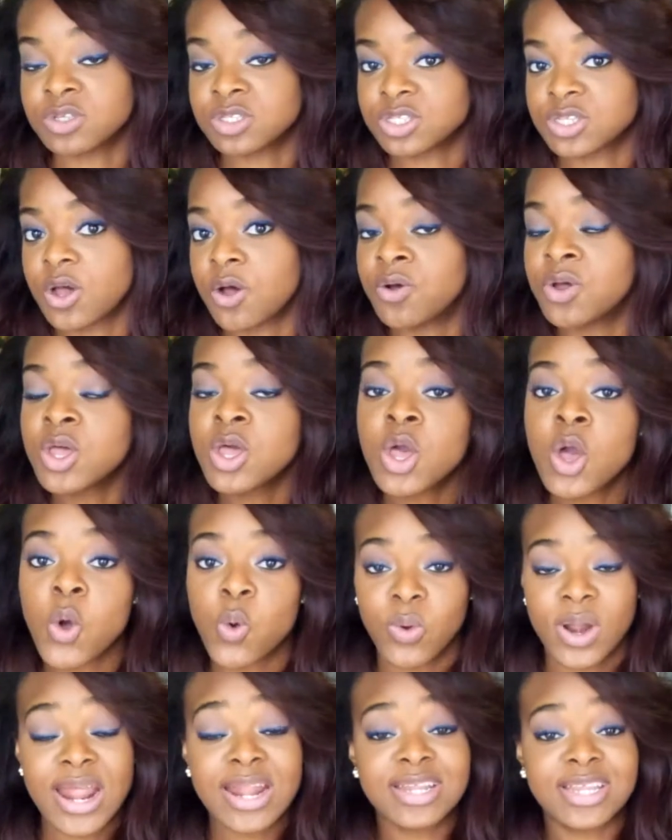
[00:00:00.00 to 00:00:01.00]
So
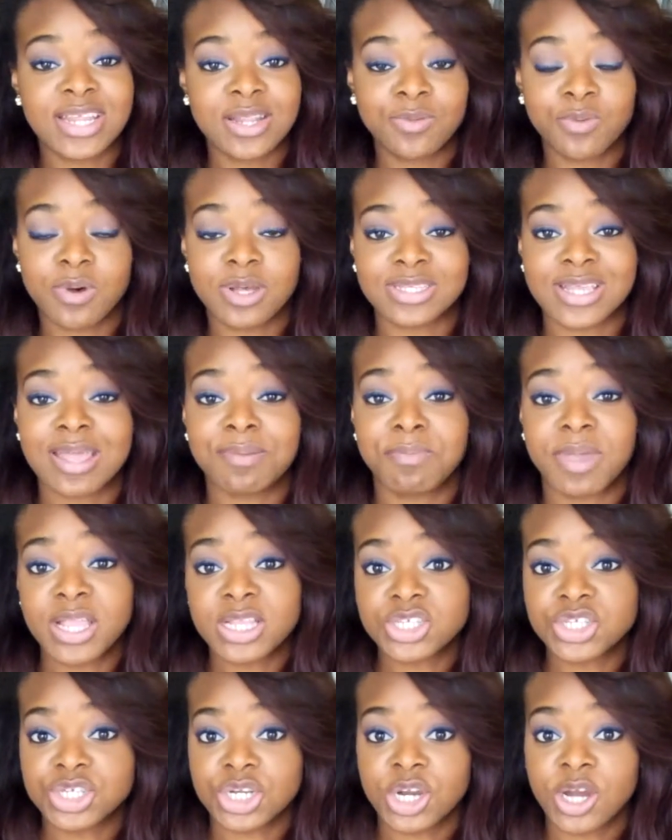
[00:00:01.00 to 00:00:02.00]
what I did was I
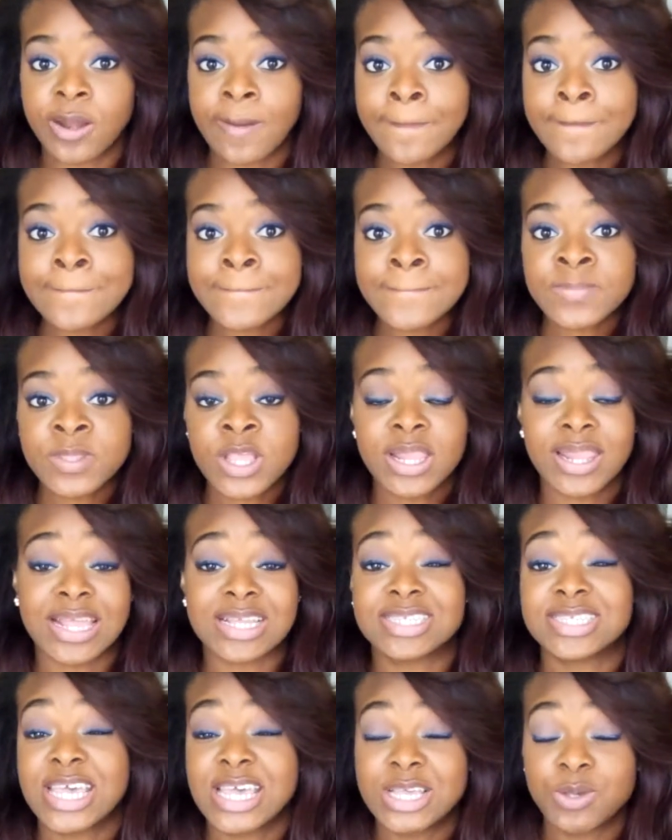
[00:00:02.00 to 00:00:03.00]
made sure, like
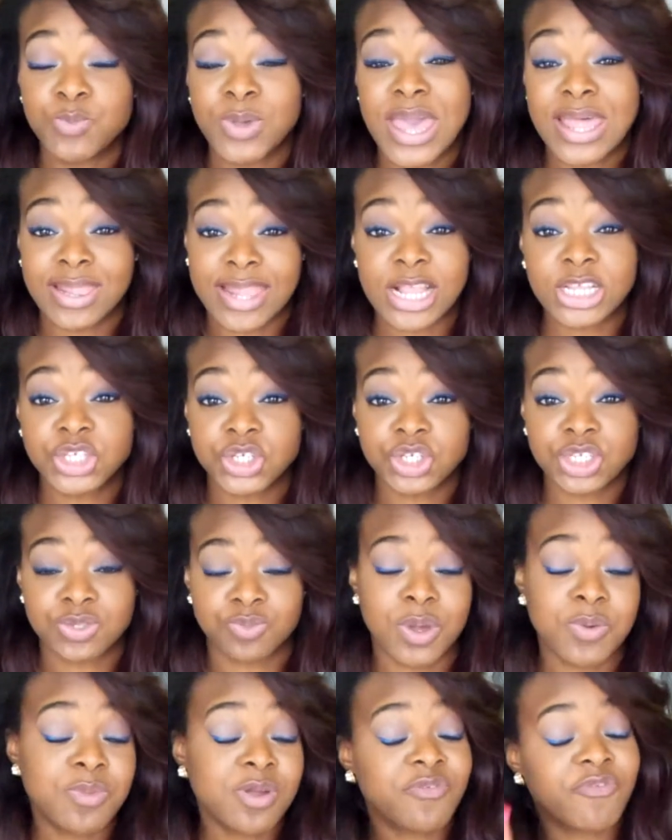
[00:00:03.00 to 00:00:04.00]
say we had lectures,
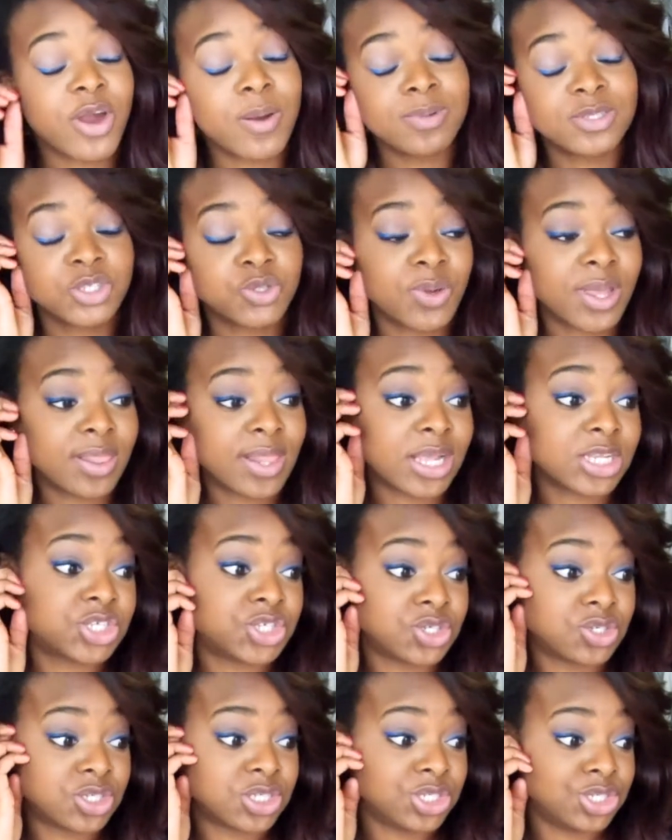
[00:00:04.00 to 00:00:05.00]
when we were in pharmacy school we had
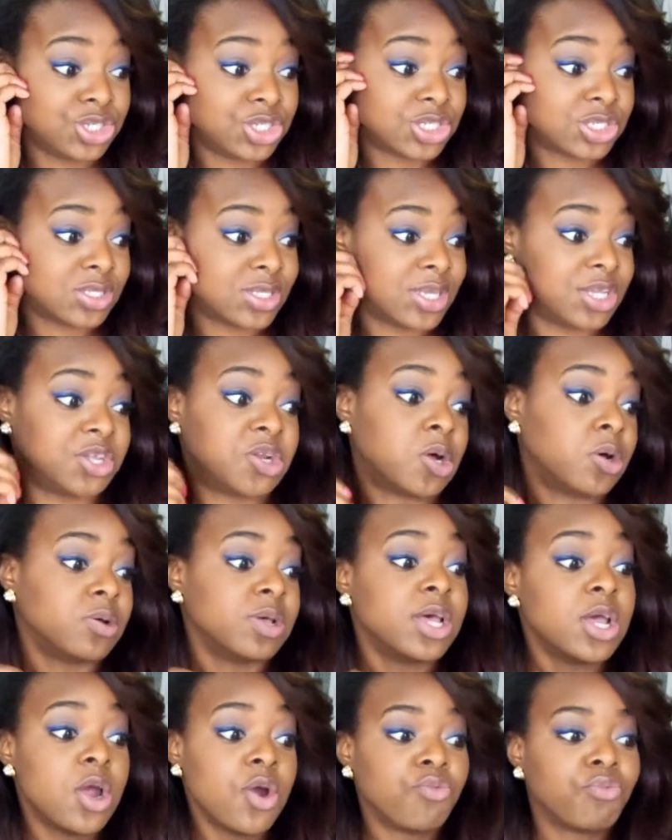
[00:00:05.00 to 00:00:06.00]
lectures, and you just like, you know,
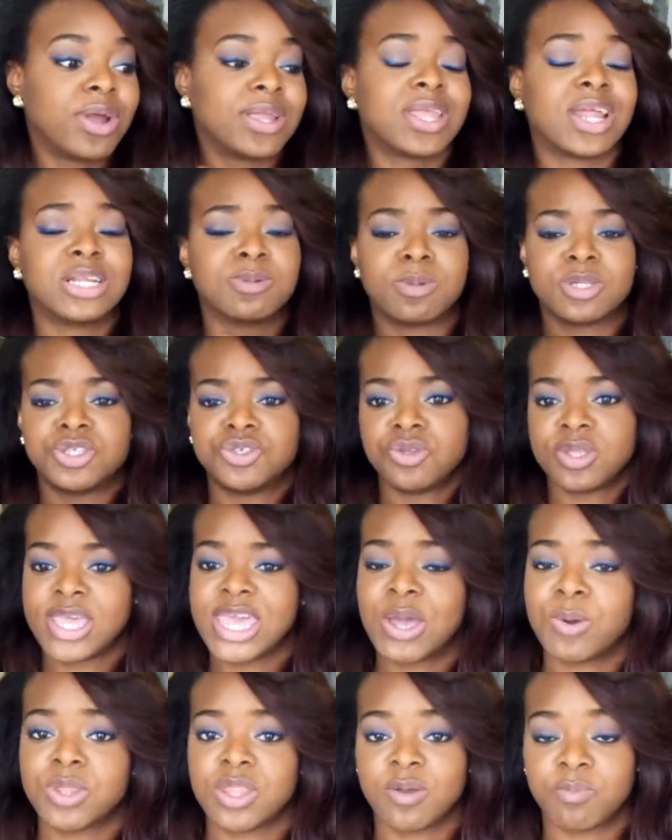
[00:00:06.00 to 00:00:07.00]
write down a bunch as you
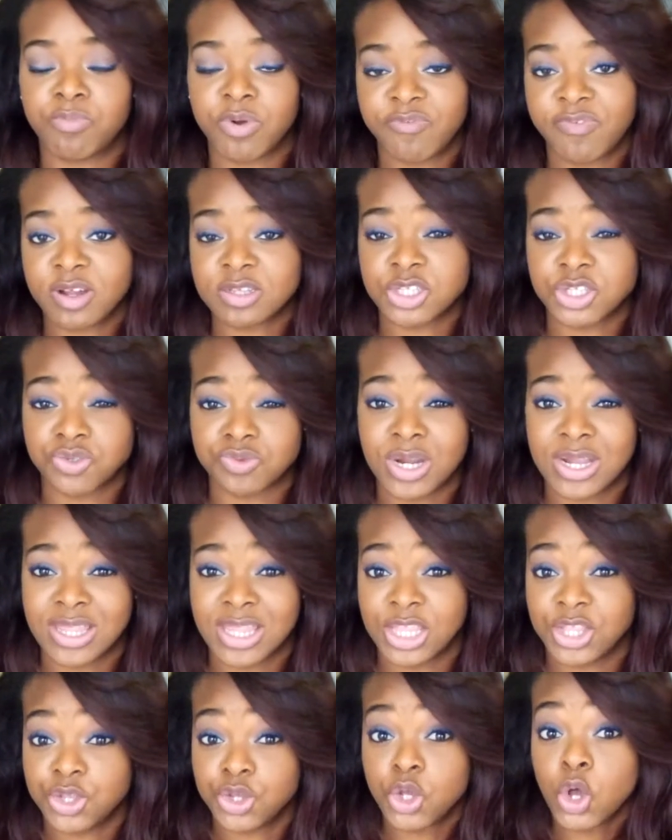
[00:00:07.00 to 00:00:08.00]
can when the professor's
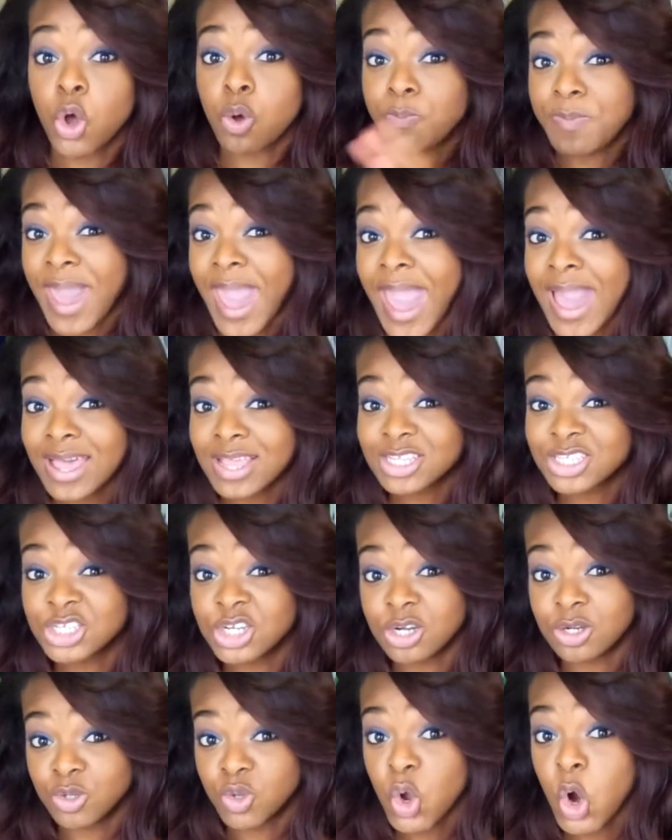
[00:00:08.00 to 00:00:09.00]
writing, and you go back to
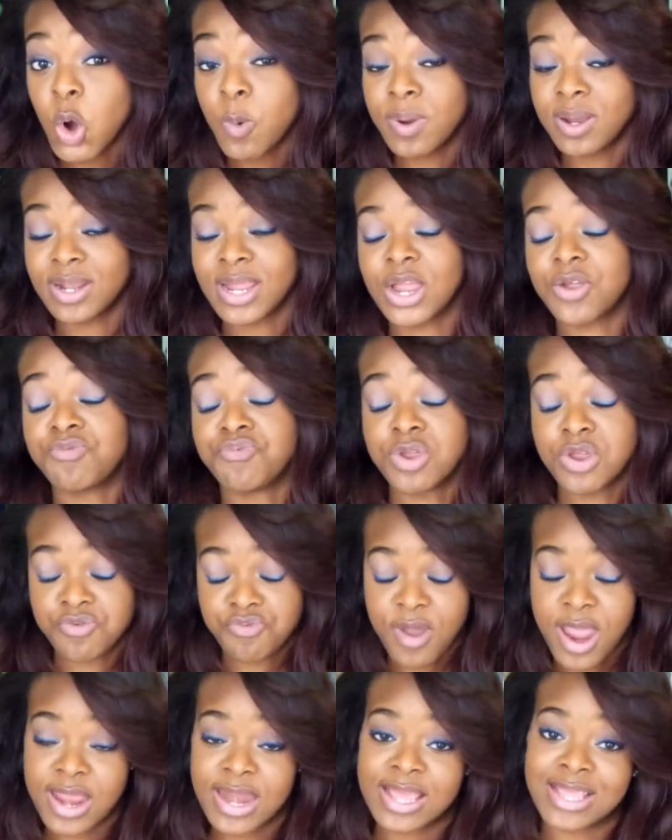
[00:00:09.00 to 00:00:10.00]
your dorm and I
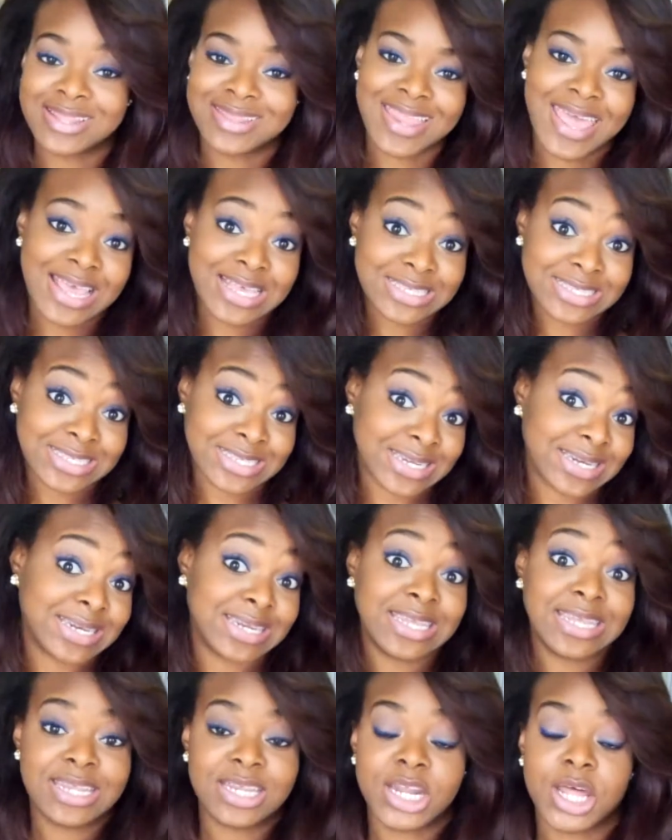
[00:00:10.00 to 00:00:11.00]
rewrite it nice and
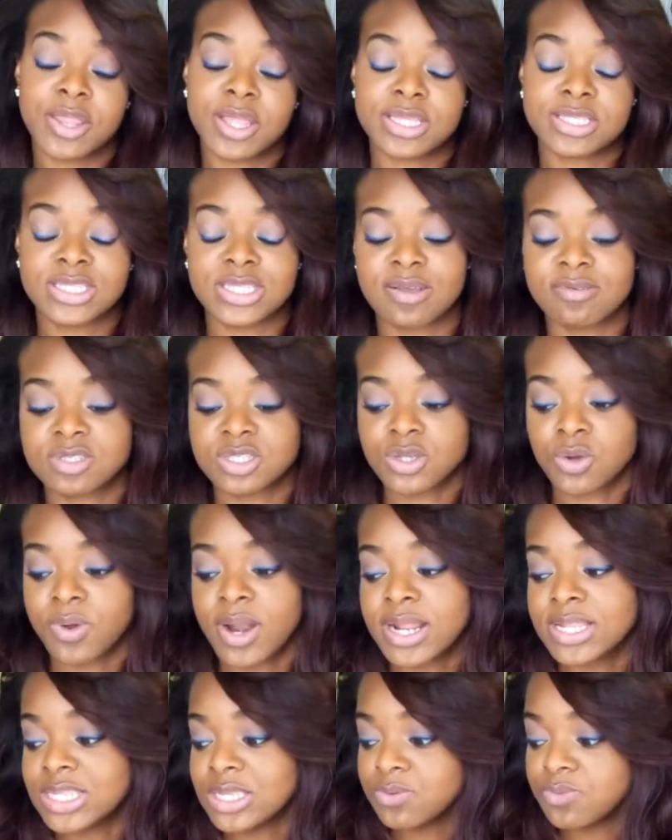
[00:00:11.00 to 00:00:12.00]
neat and all that stuff. So what
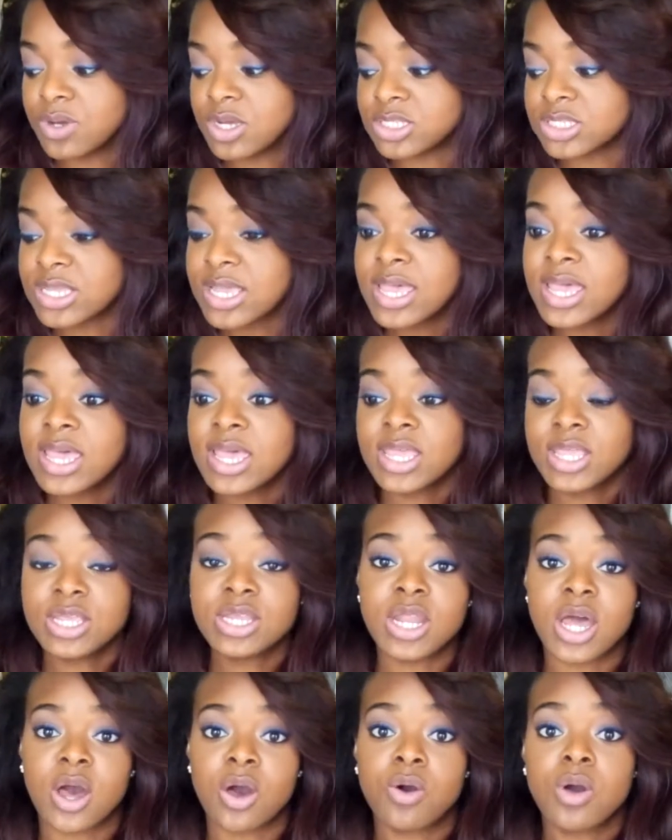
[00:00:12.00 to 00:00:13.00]
I did was, you
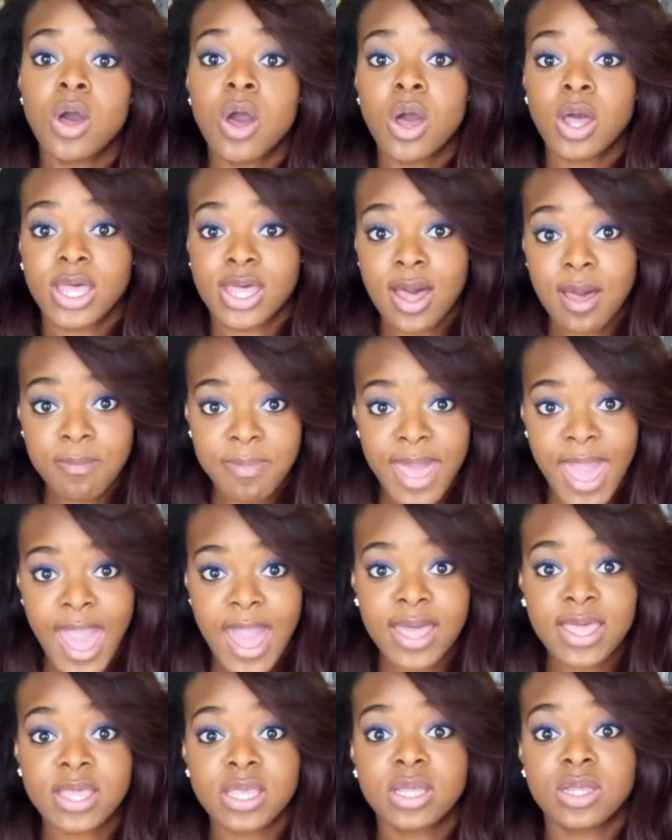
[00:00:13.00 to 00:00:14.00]
know, come
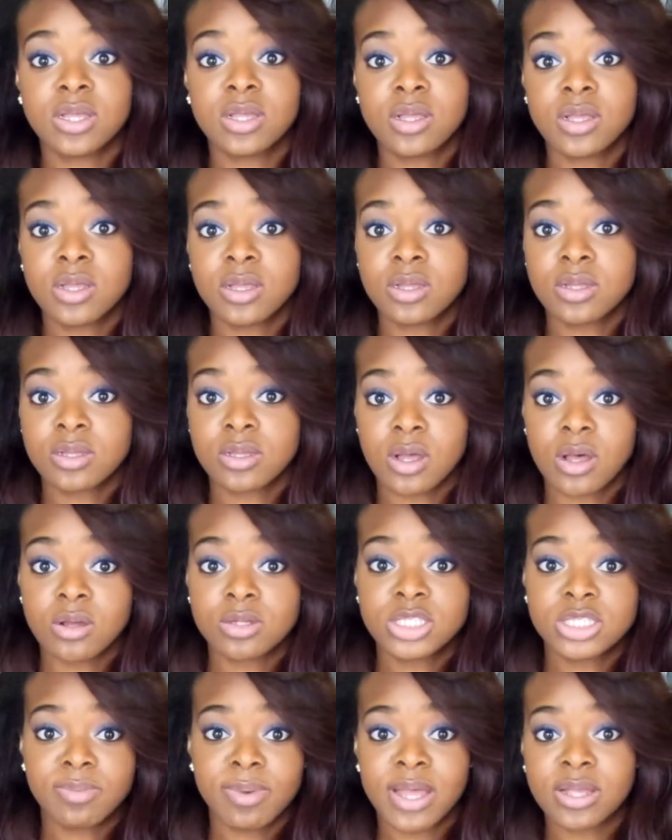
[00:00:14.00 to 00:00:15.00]
back, go
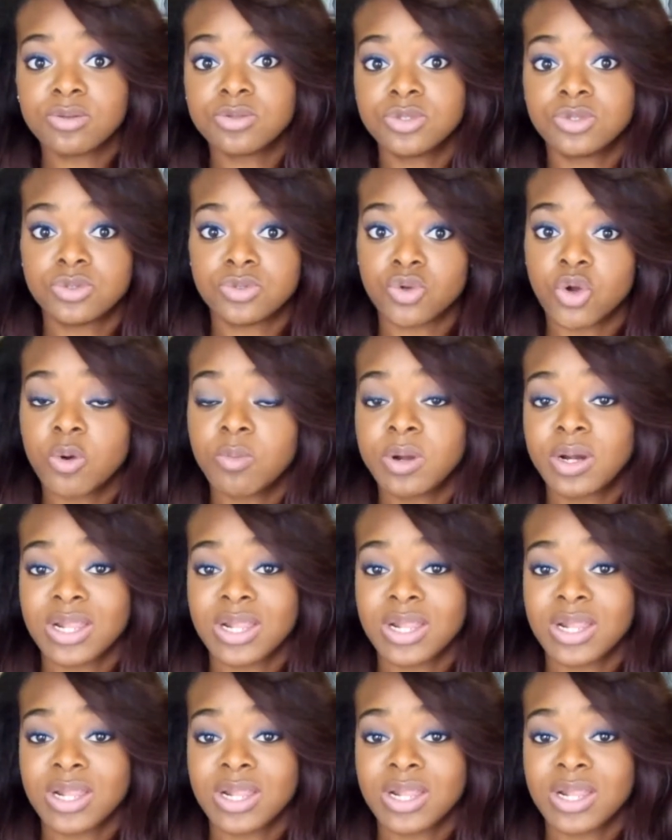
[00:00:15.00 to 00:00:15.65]
to my dorm or